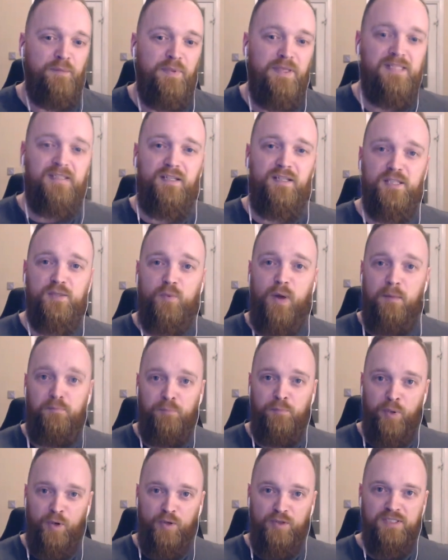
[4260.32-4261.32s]
a business, went
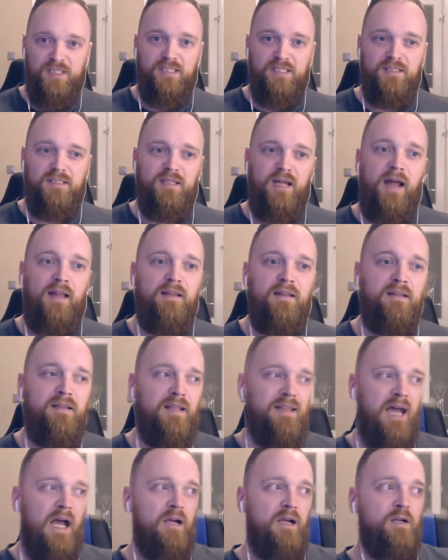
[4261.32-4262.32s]
bust, and
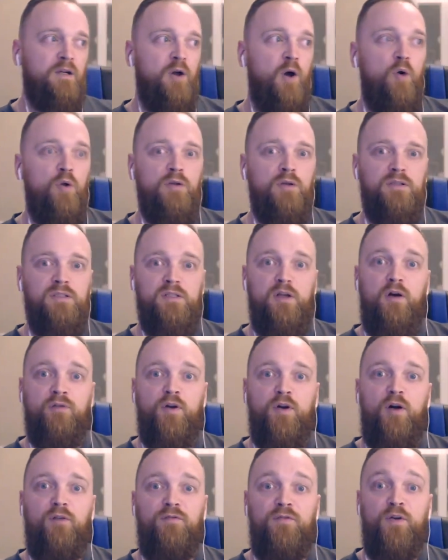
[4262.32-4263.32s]
that goal sort of
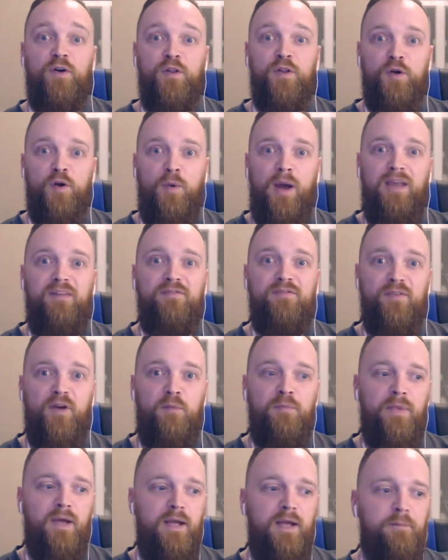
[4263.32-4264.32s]
got further away
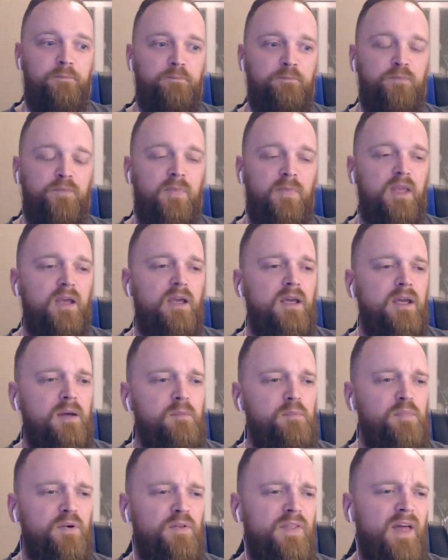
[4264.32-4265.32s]
from me.
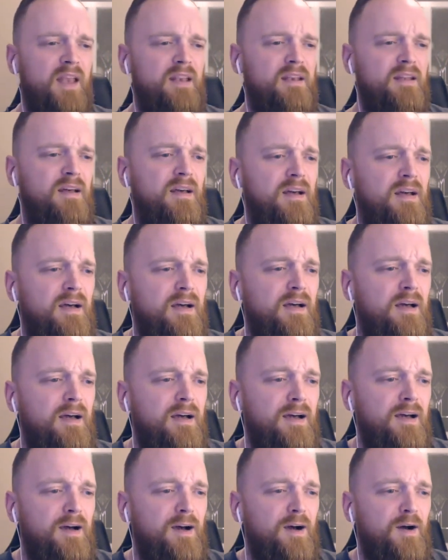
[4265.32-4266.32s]
But then
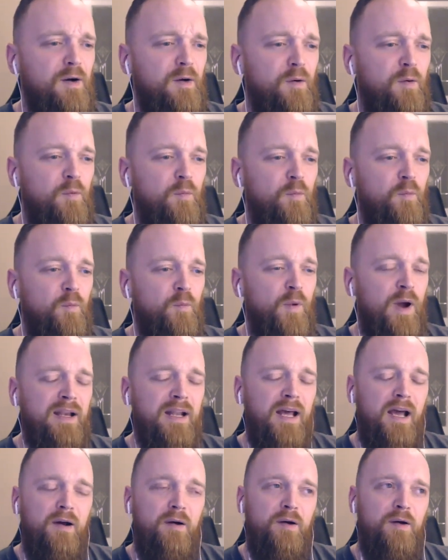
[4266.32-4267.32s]

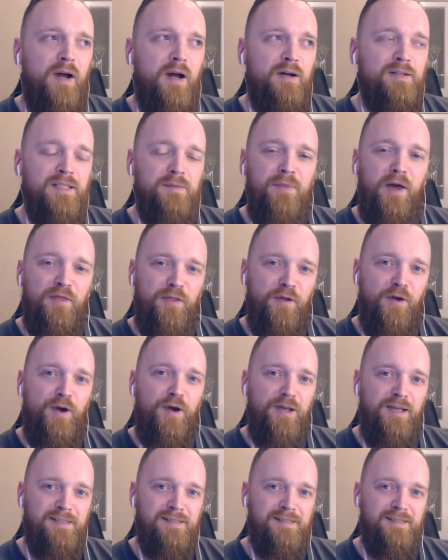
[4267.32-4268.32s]
when I was in my
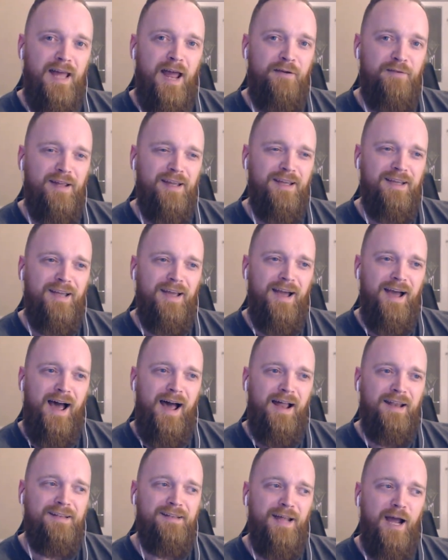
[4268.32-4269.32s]
30s, Eric,
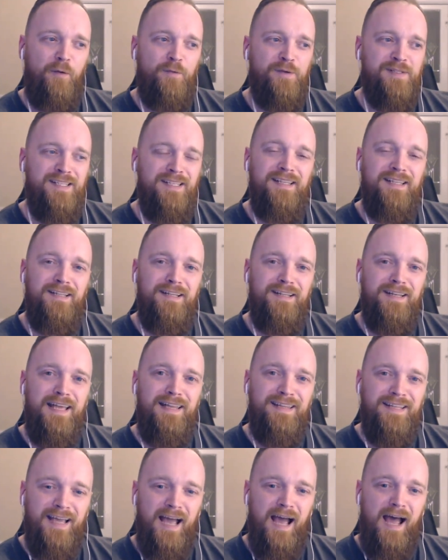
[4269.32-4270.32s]
and I was in the in
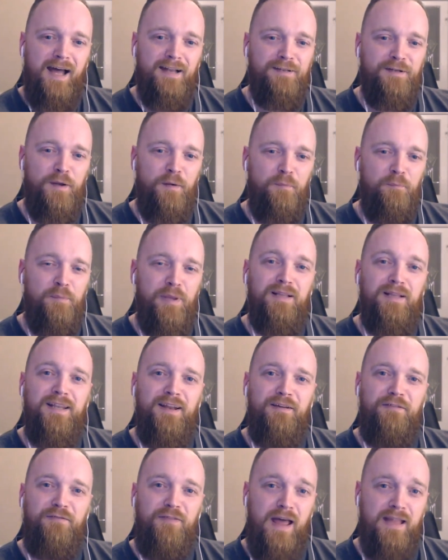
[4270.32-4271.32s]
the garden building a
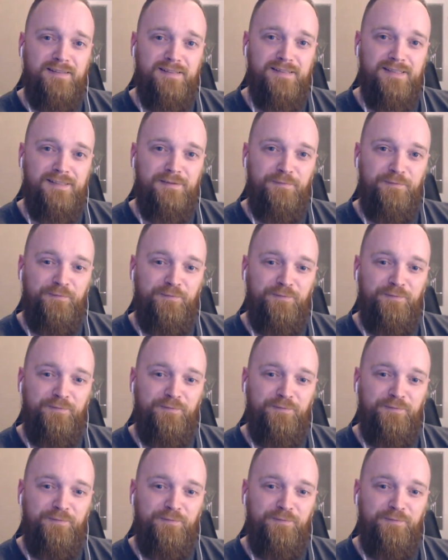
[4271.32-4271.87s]
fence.